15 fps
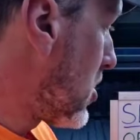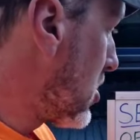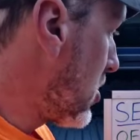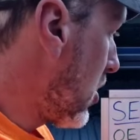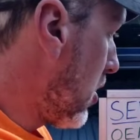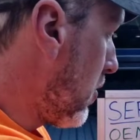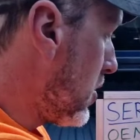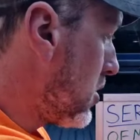the
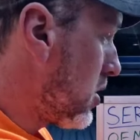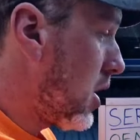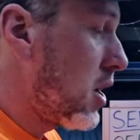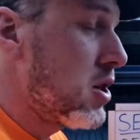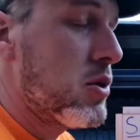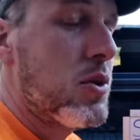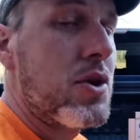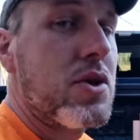service
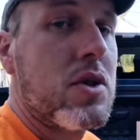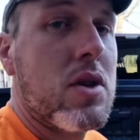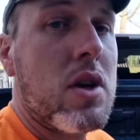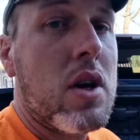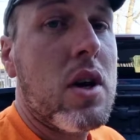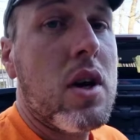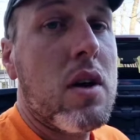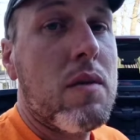schedules
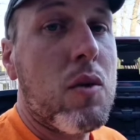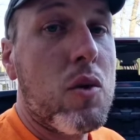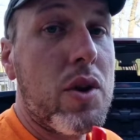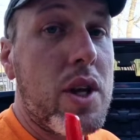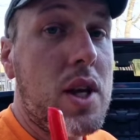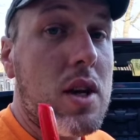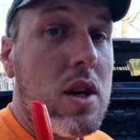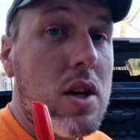for
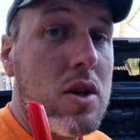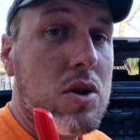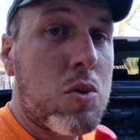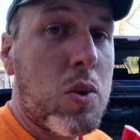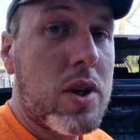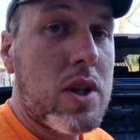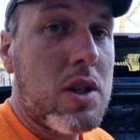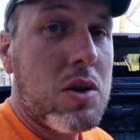the
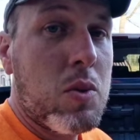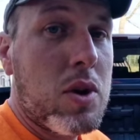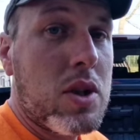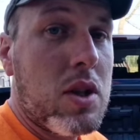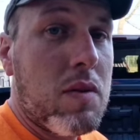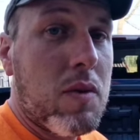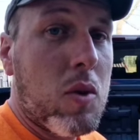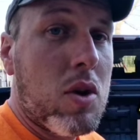
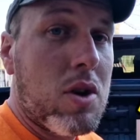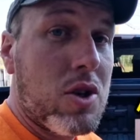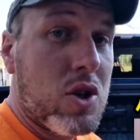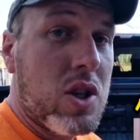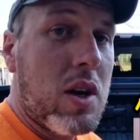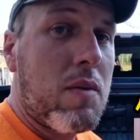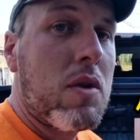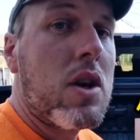2024
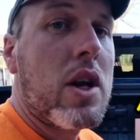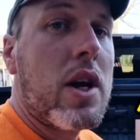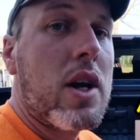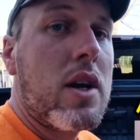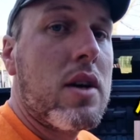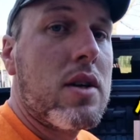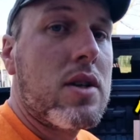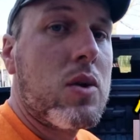
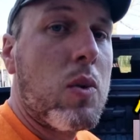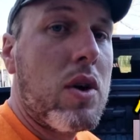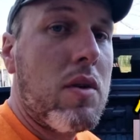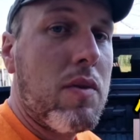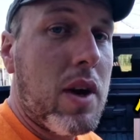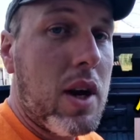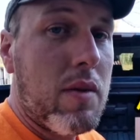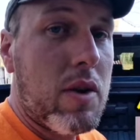Chevrolet
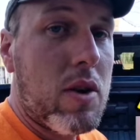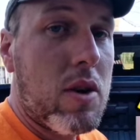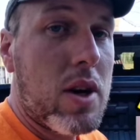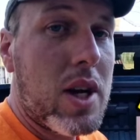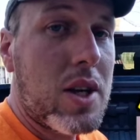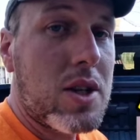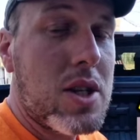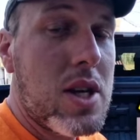
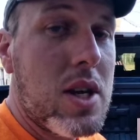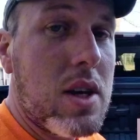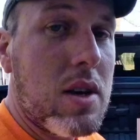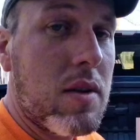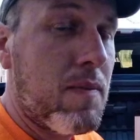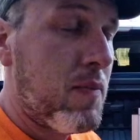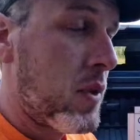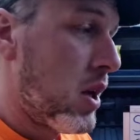
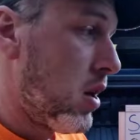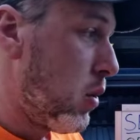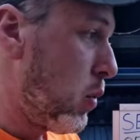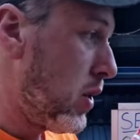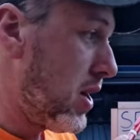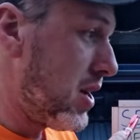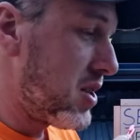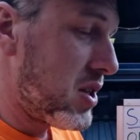2500HD
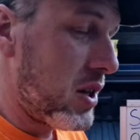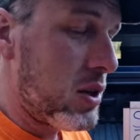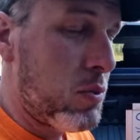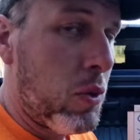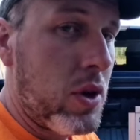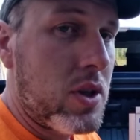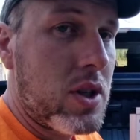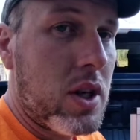with the
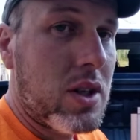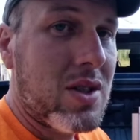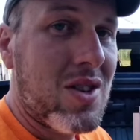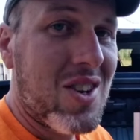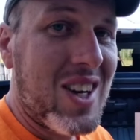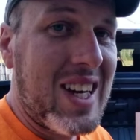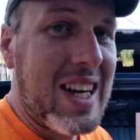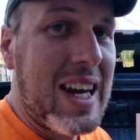6.6
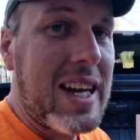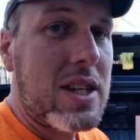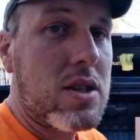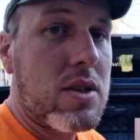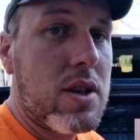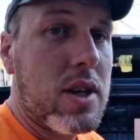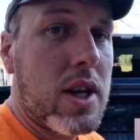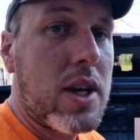liter
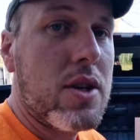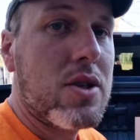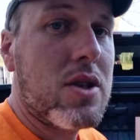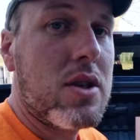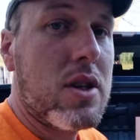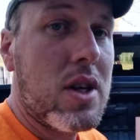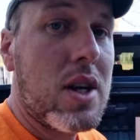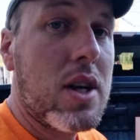gasoline
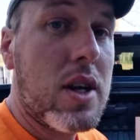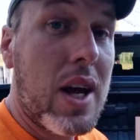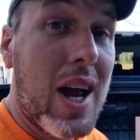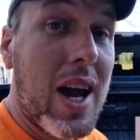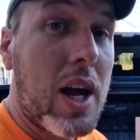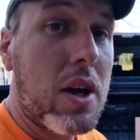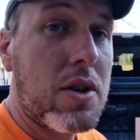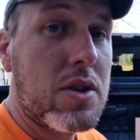engine and
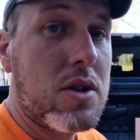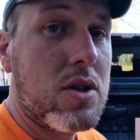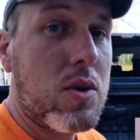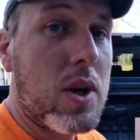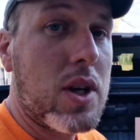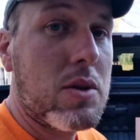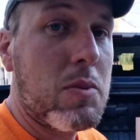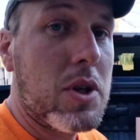Allison
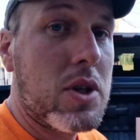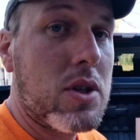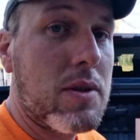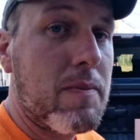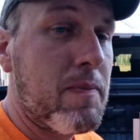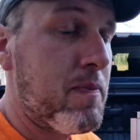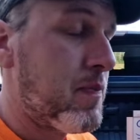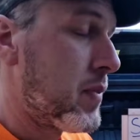
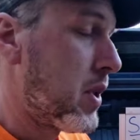transmission.